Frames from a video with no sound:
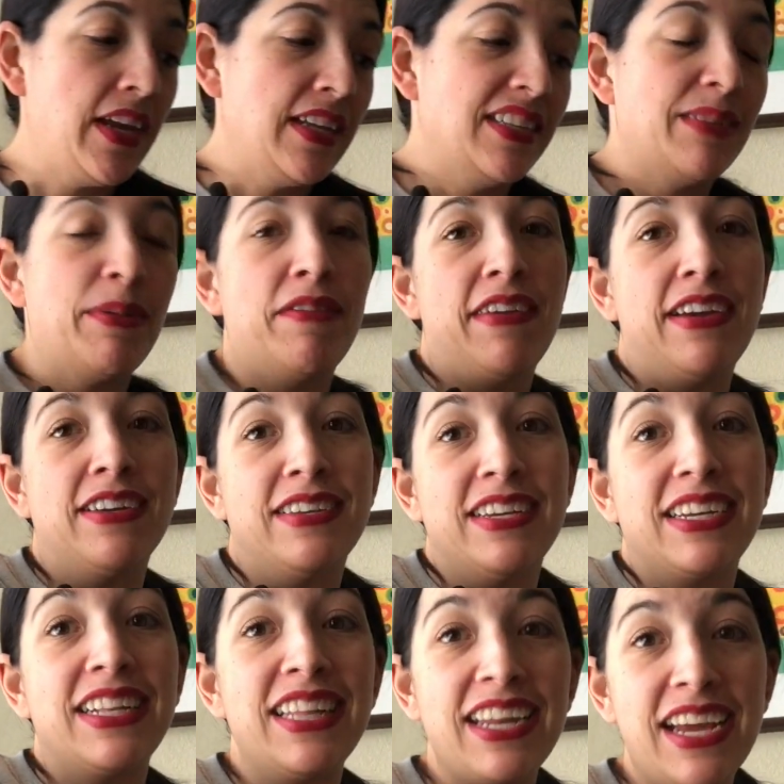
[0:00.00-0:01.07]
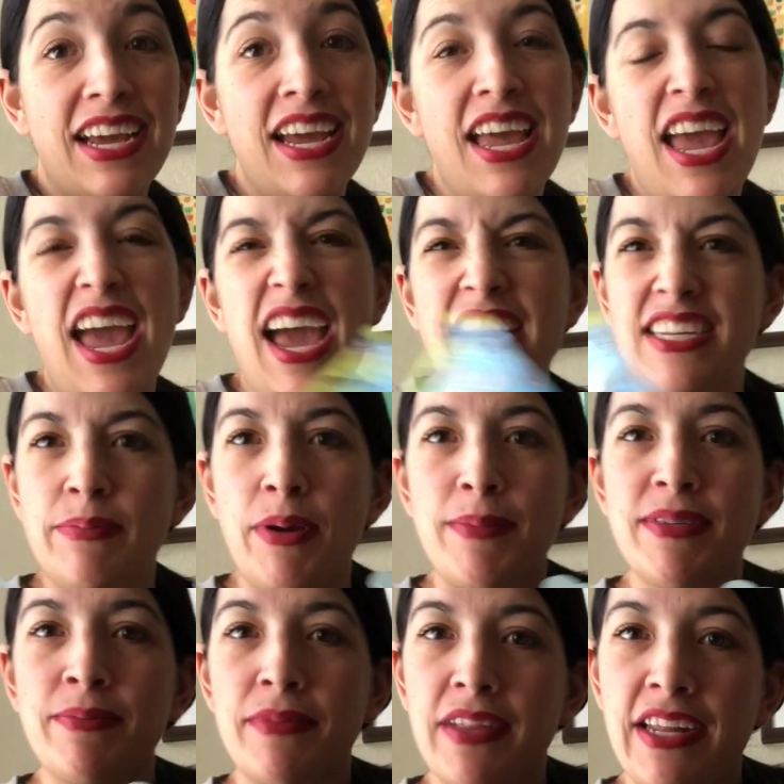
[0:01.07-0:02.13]
and some of our glitter and just
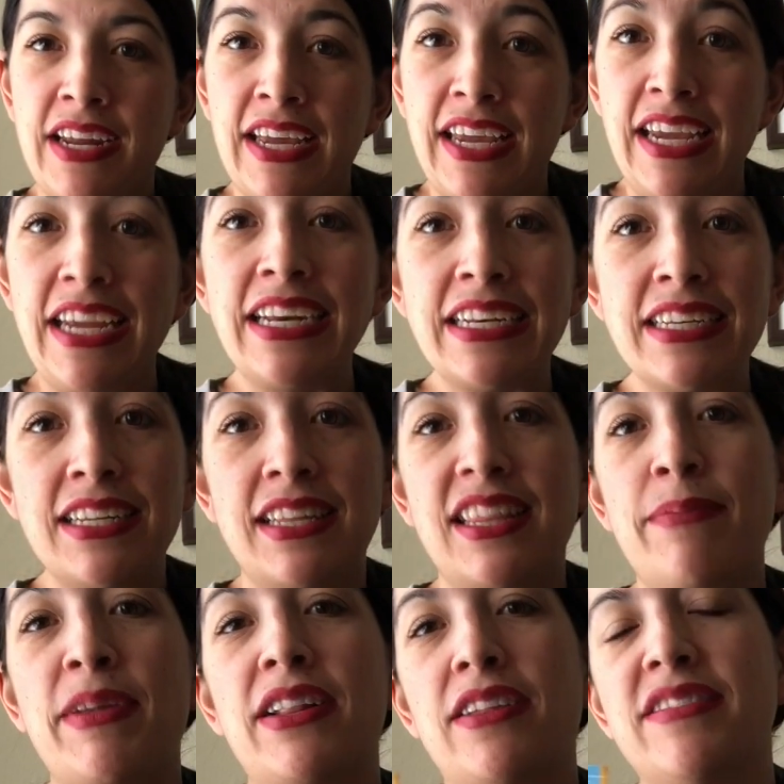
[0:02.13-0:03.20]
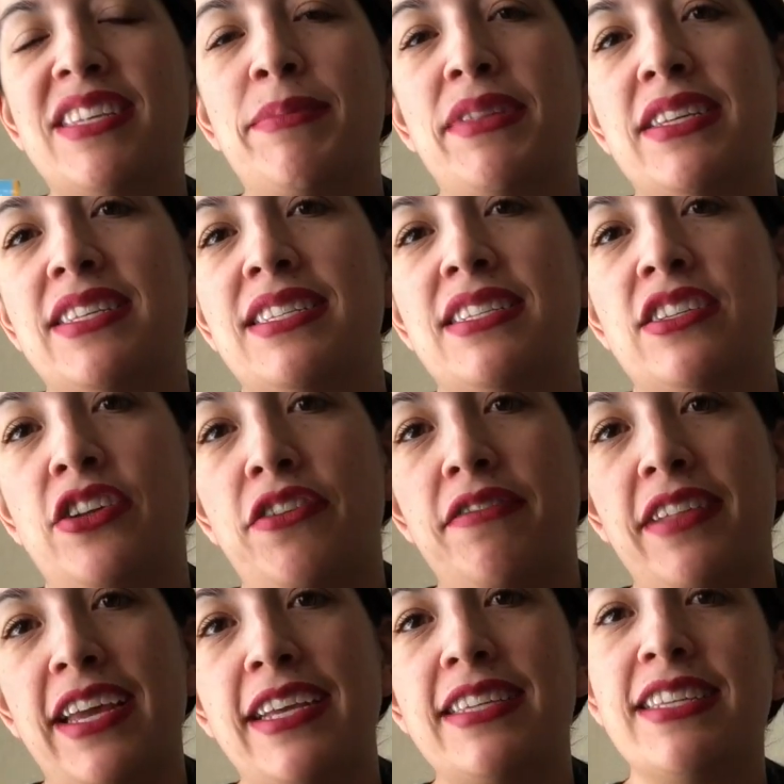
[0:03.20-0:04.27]
pop some glitter in the middle of some of the
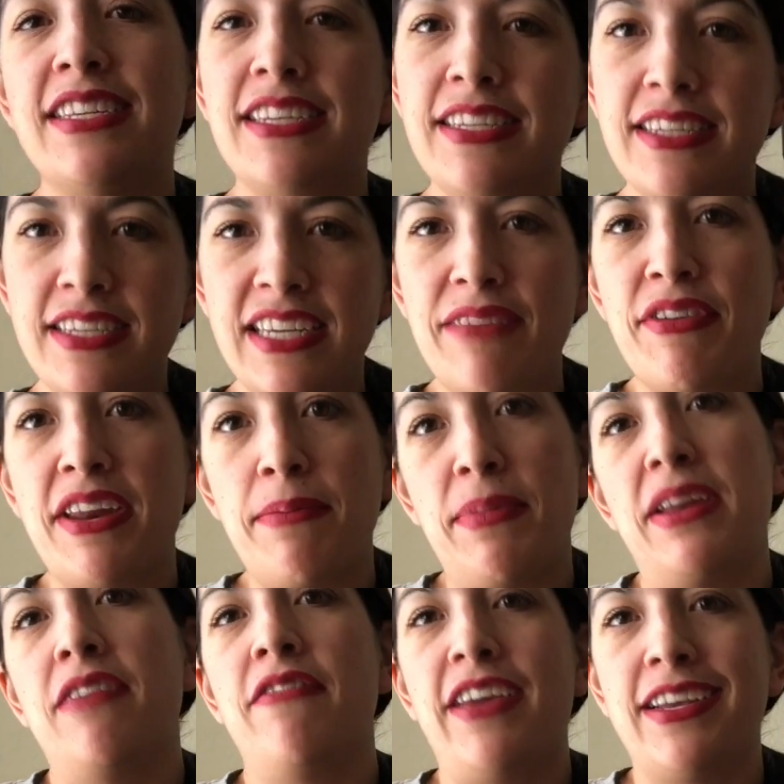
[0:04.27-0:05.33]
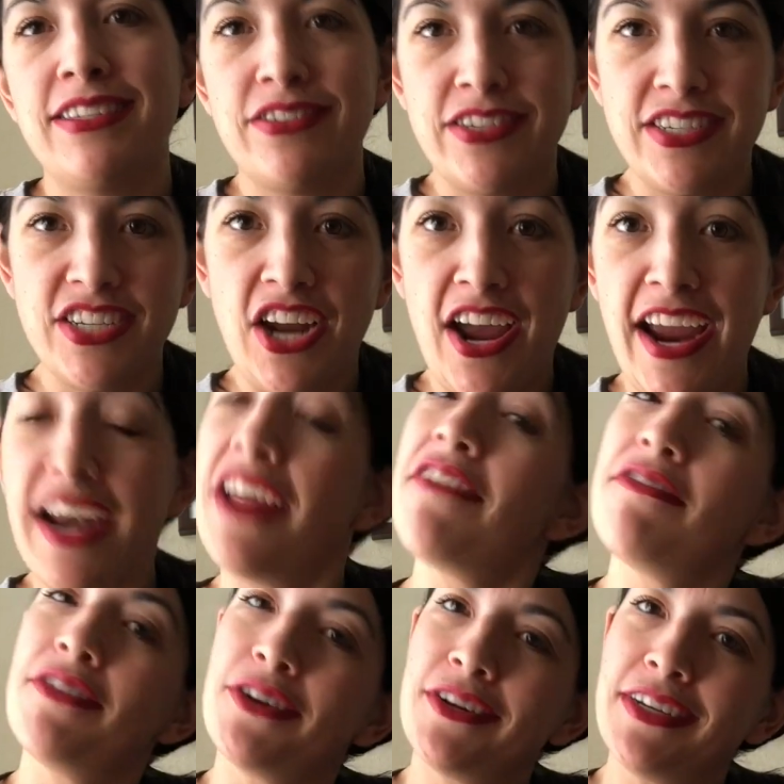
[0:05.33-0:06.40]
snowflakes just to give it a bit of extra shine
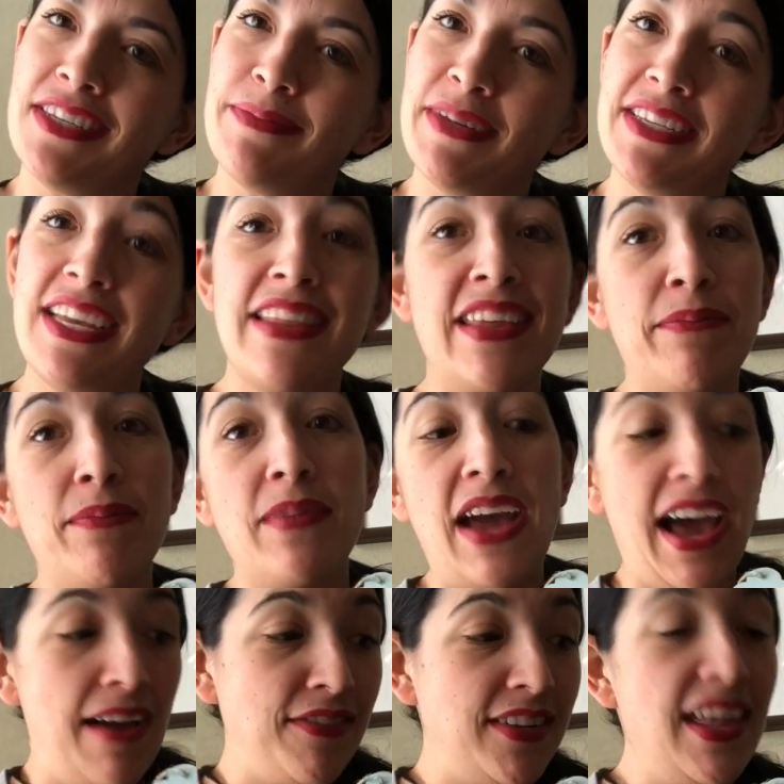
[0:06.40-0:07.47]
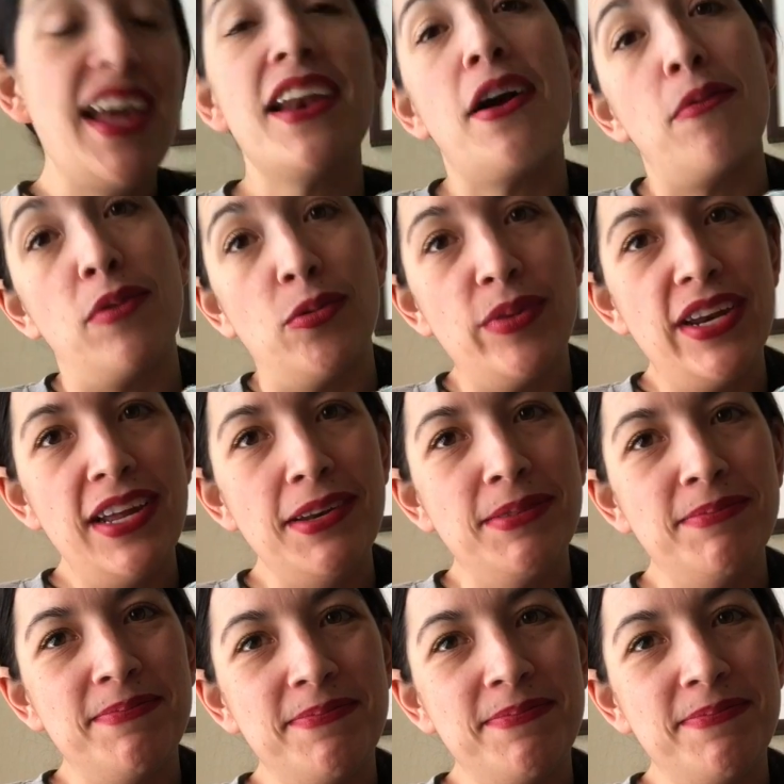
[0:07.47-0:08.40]
for Christmas. And then after that we'll be done.